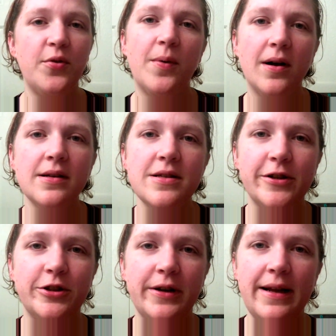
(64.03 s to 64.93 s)
the wrong
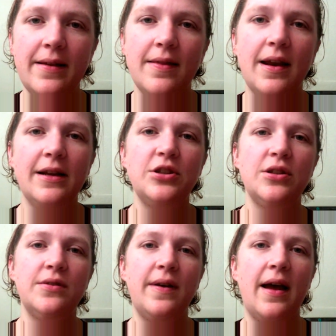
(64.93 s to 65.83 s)
surgery, that I should
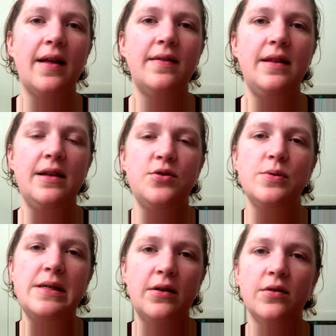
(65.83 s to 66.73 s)
have had the
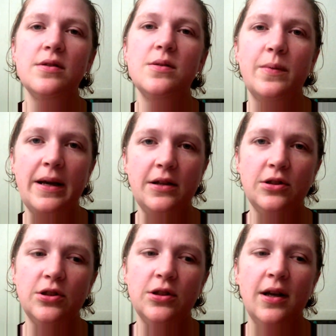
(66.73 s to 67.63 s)
duodenal
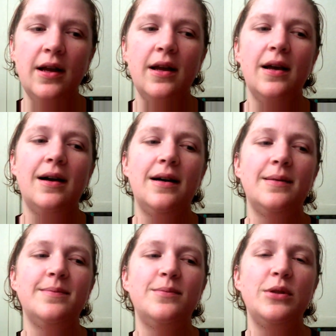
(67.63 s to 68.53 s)
switch,
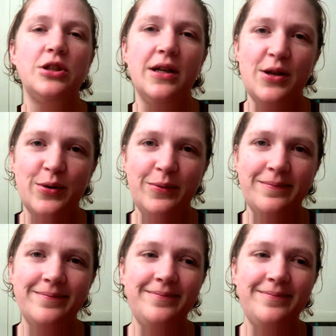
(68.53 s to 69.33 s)
which I knew.